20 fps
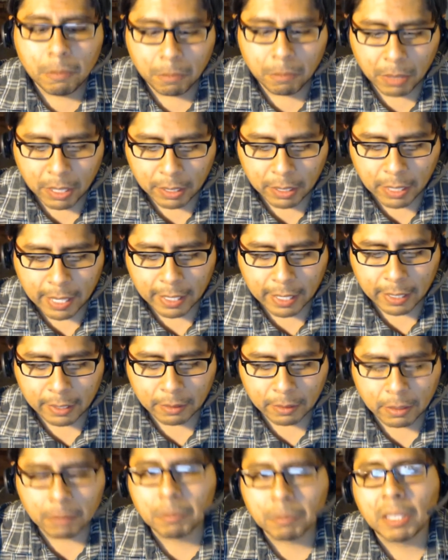But like I
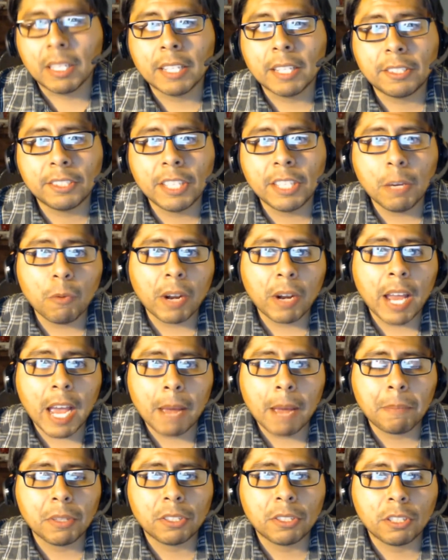said, let's see what
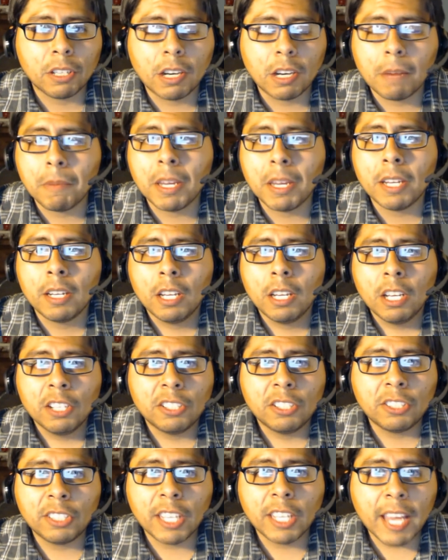happens here. I mean,
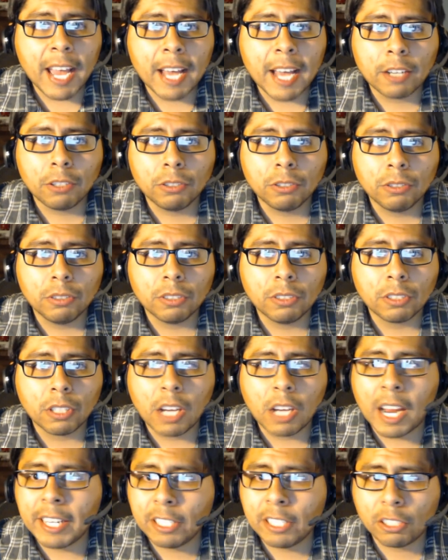Seattle,
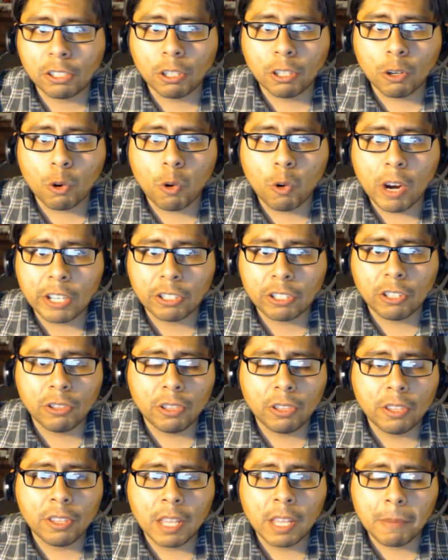I still
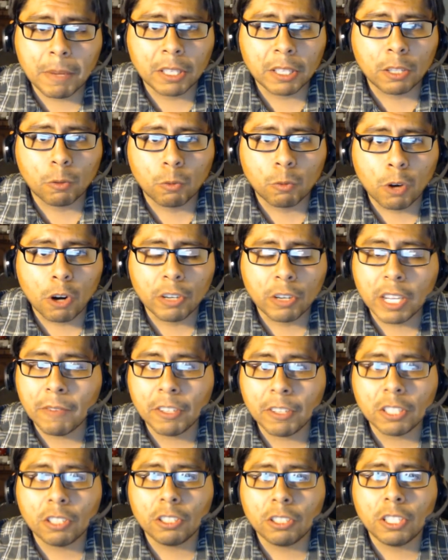question them on the road,
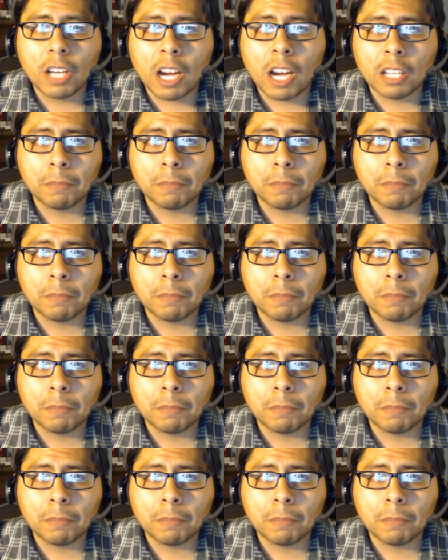even though